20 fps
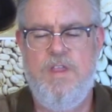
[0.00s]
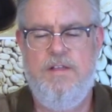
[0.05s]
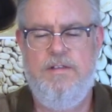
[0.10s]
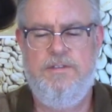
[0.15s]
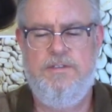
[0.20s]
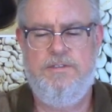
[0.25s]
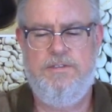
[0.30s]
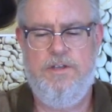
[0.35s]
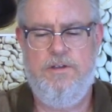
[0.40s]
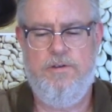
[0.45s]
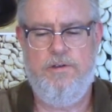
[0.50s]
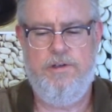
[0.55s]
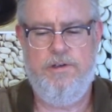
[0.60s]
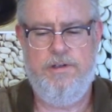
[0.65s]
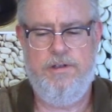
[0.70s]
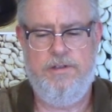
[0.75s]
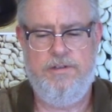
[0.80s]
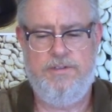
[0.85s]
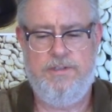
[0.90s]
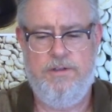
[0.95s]
So
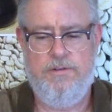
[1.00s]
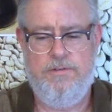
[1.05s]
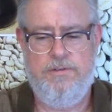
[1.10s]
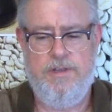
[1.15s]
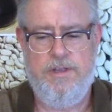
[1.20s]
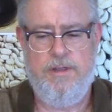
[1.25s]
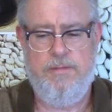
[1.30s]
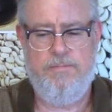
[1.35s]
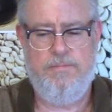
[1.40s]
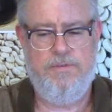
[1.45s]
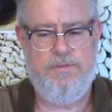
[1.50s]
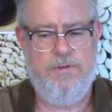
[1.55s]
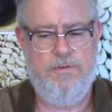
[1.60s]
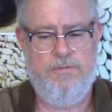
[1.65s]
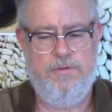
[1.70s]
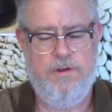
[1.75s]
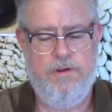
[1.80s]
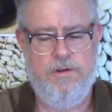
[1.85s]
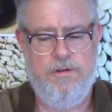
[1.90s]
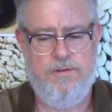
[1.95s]
good, so deep, so
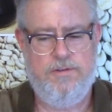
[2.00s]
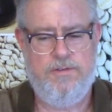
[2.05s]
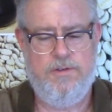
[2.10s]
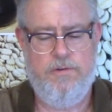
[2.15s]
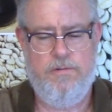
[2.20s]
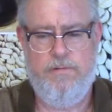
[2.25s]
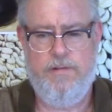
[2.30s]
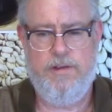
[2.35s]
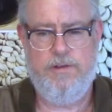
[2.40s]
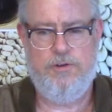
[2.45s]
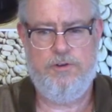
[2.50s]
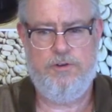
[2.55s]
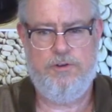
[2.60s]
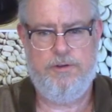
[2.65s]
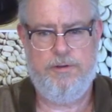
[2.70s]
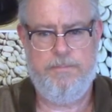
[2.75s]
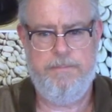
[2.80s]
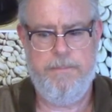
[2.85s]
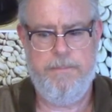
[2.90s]
dark, so rich.